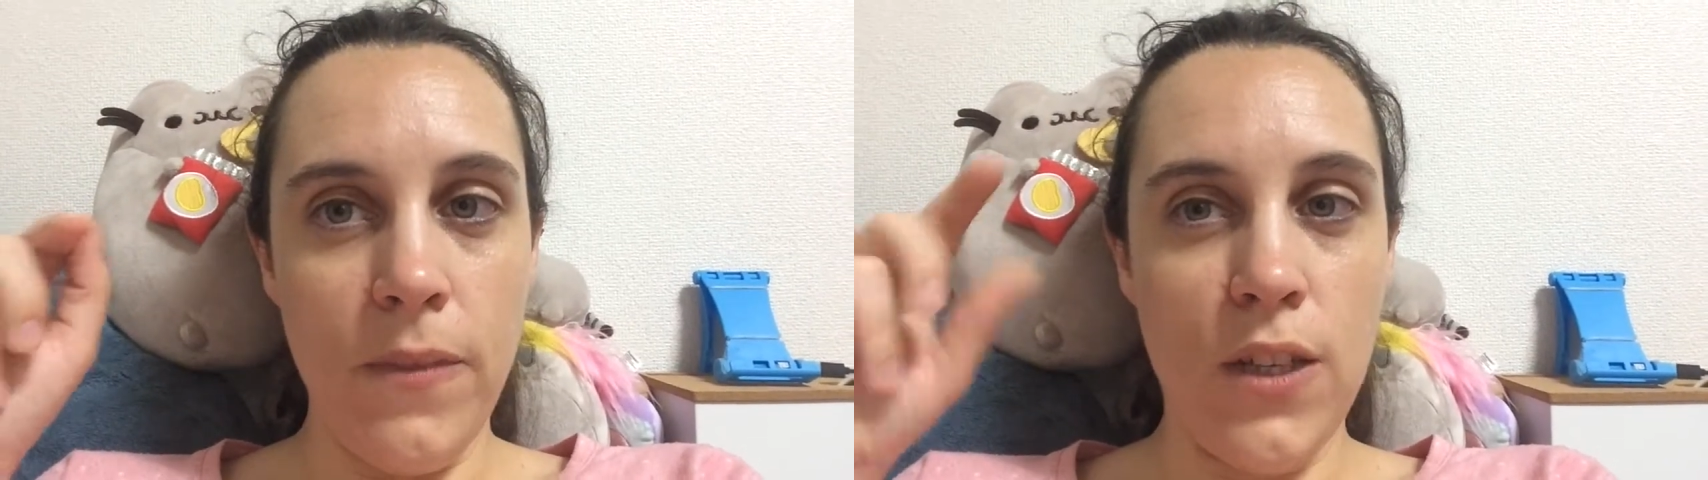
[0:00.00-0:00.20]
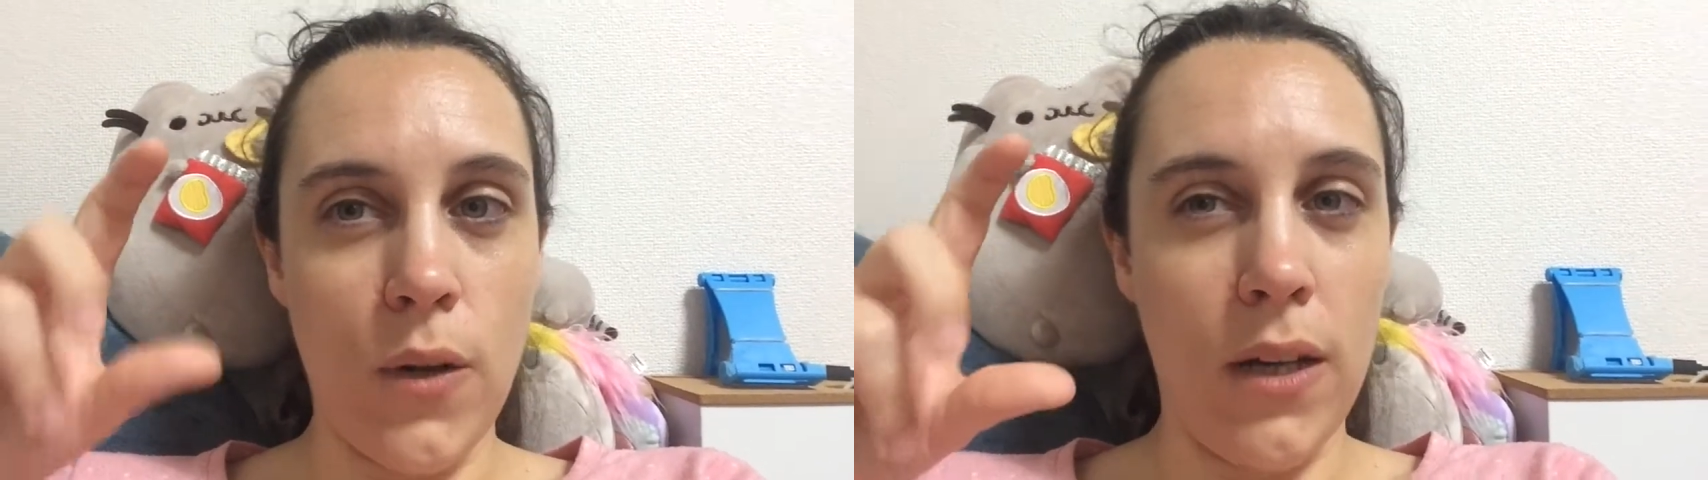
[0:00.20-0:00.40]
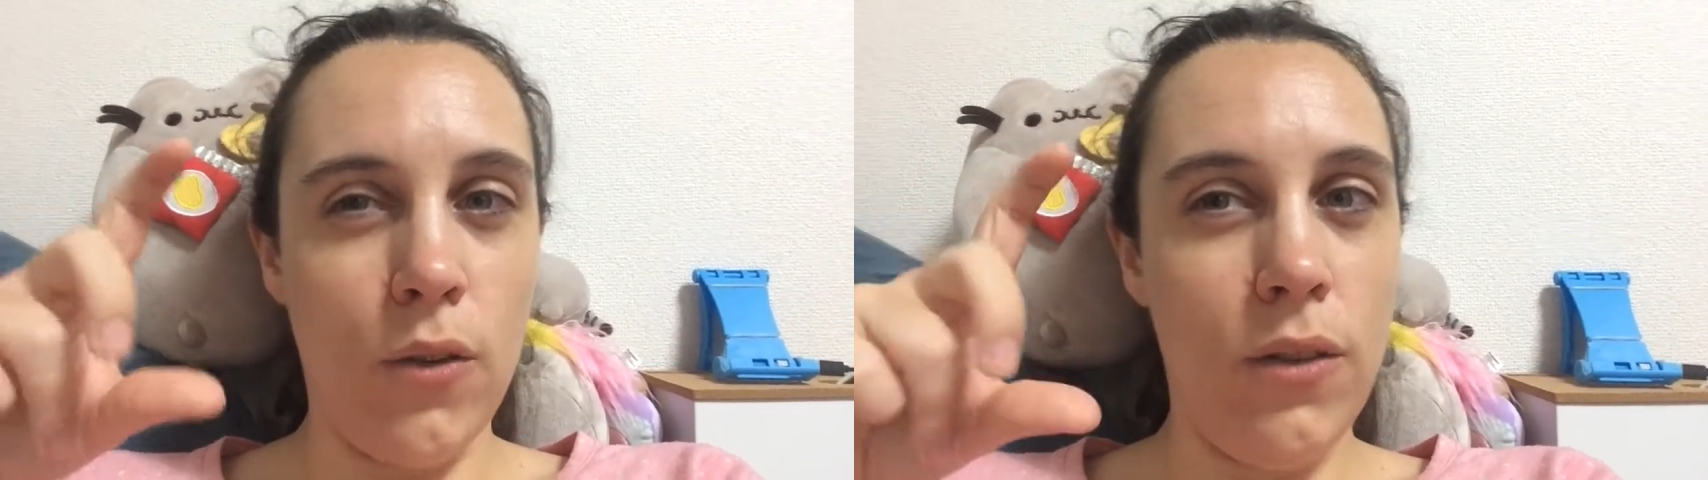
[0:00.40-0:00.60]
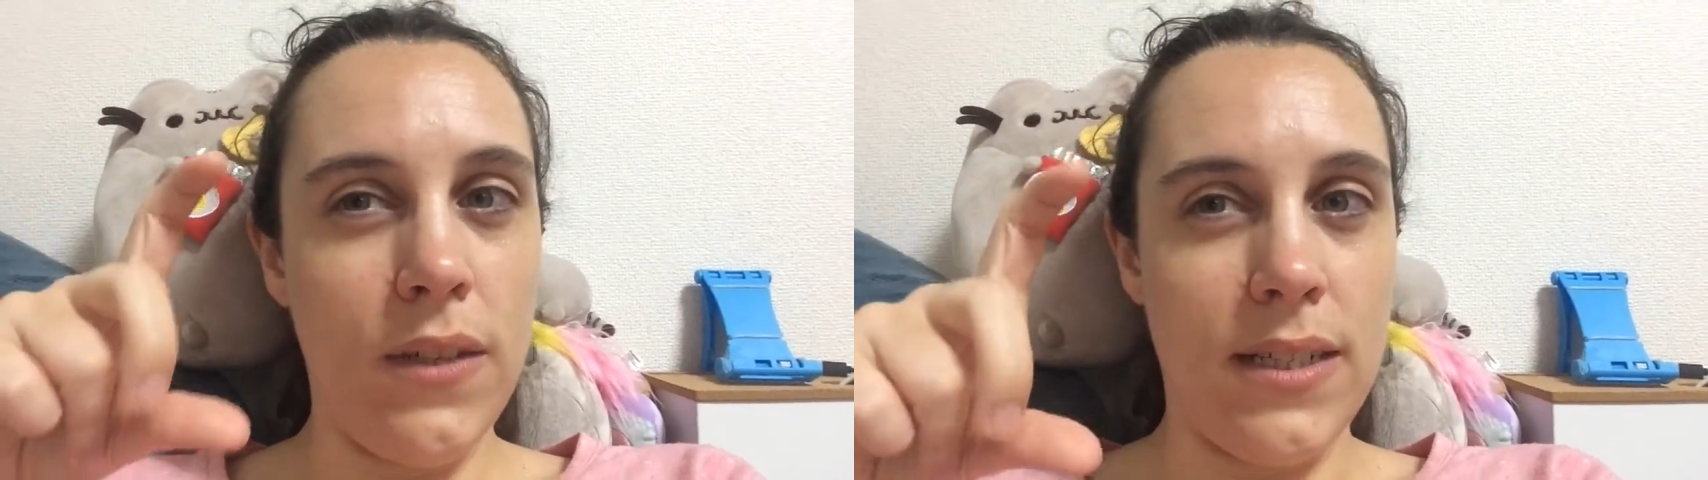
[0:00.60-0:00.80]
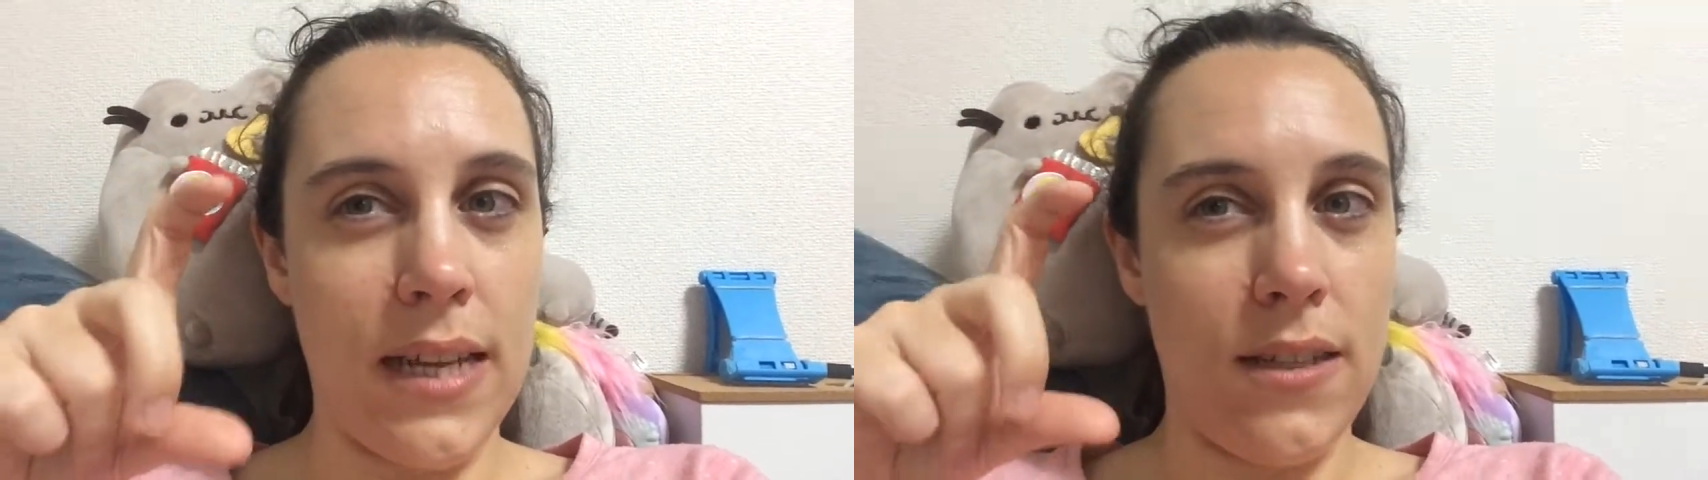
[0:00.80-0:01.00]
So I don't know if
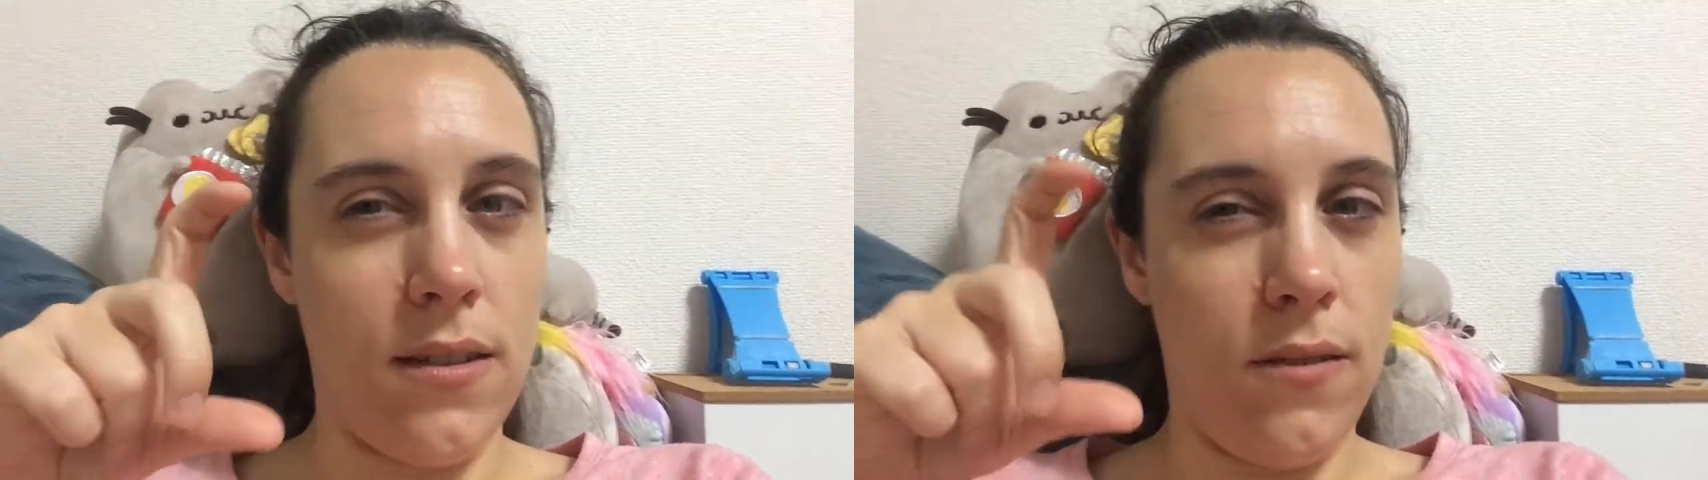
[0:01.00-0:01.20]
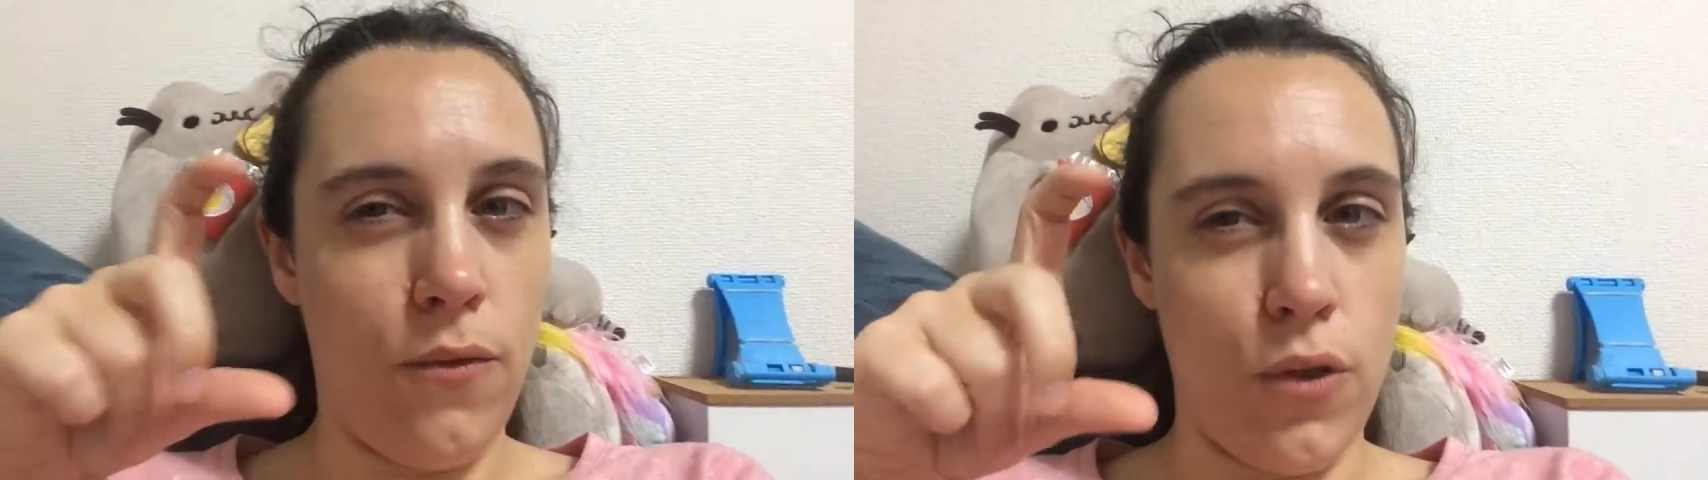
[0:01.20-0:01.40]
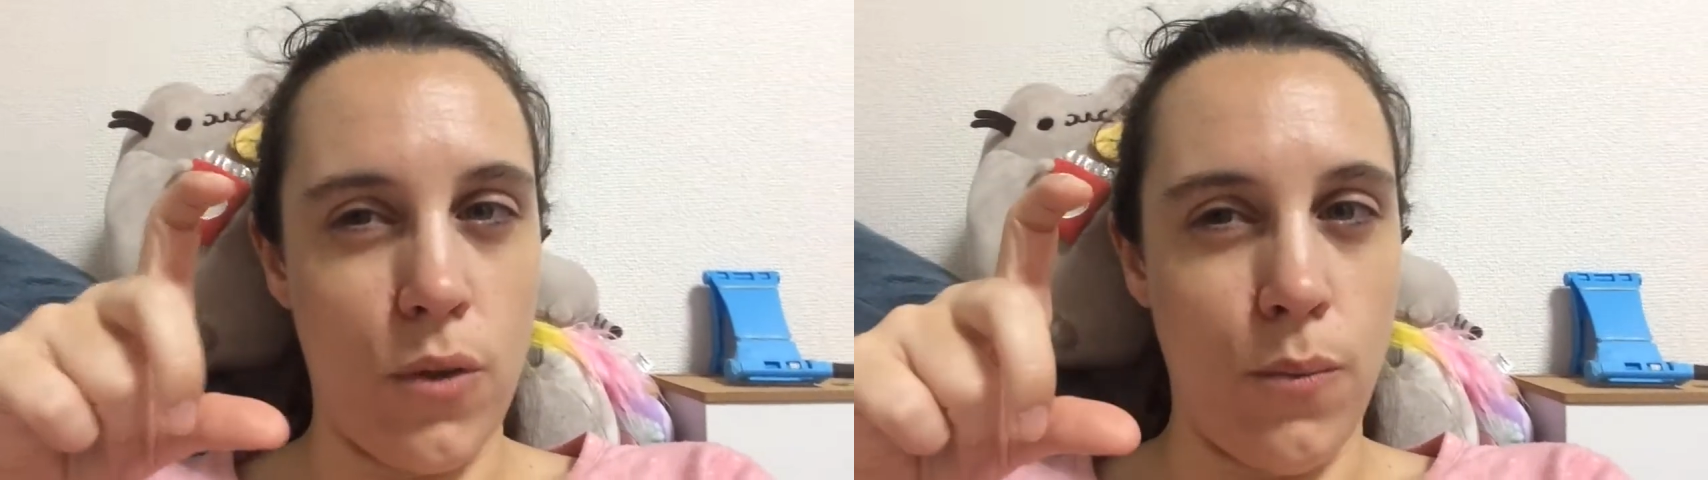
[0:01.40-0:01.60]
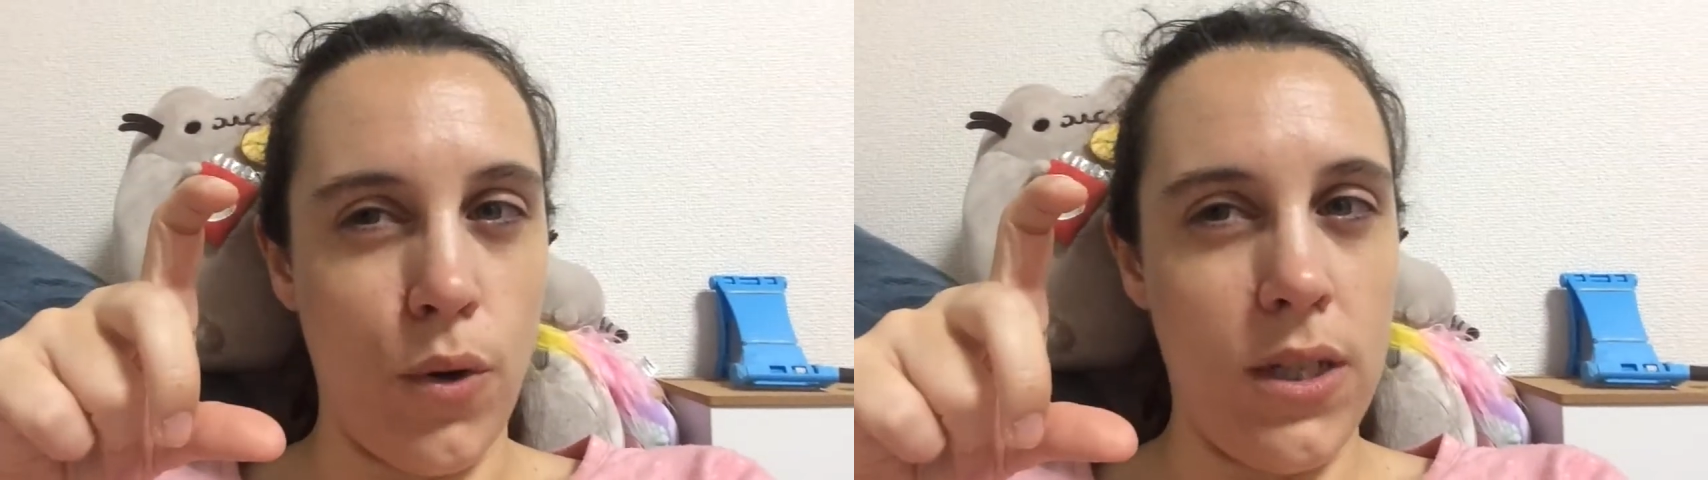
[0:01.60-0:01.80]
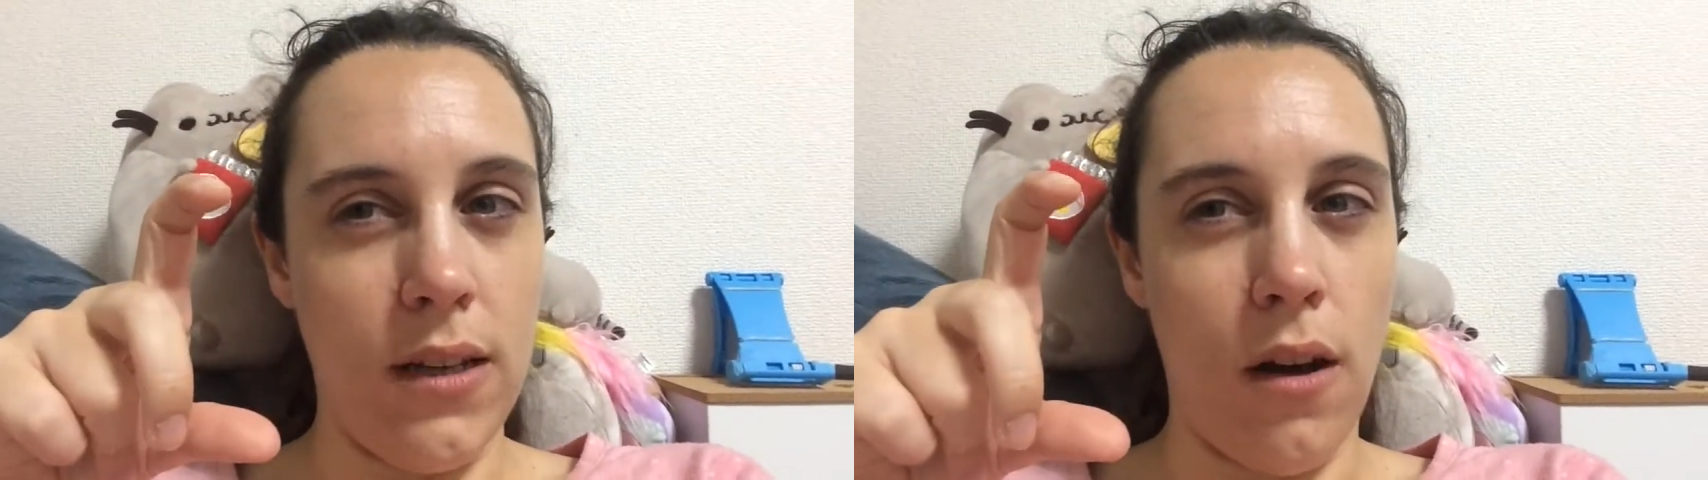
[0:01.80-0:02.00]
it's that for the
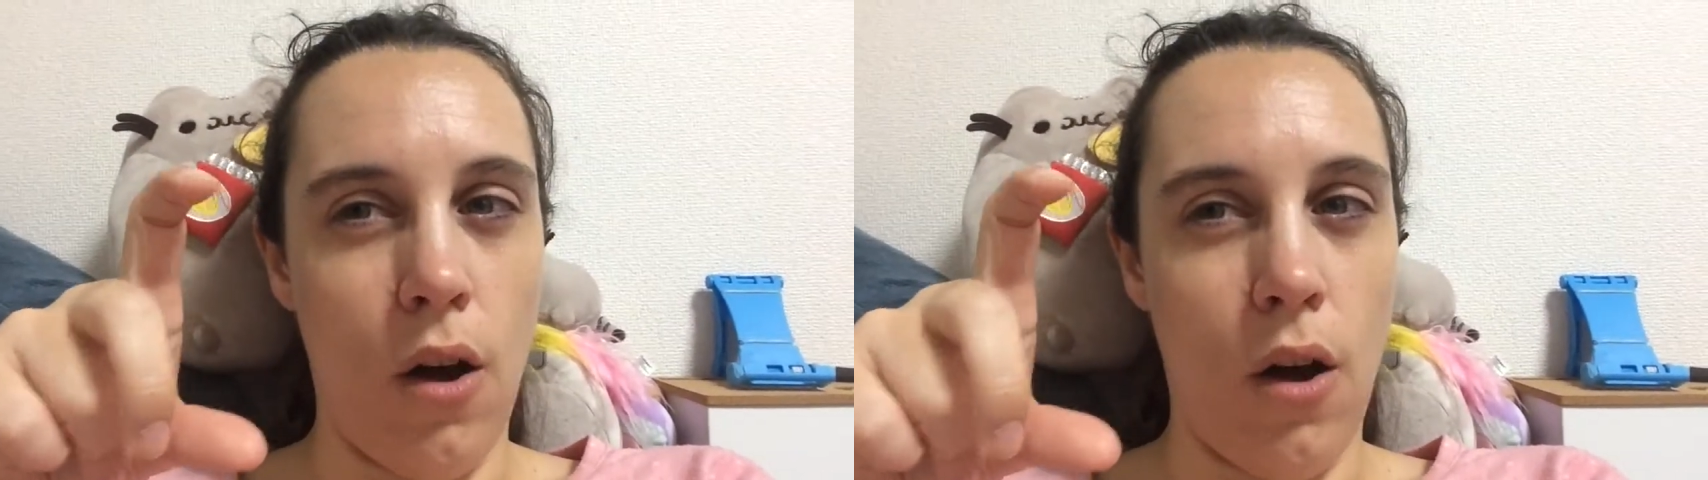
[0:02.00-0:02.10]
body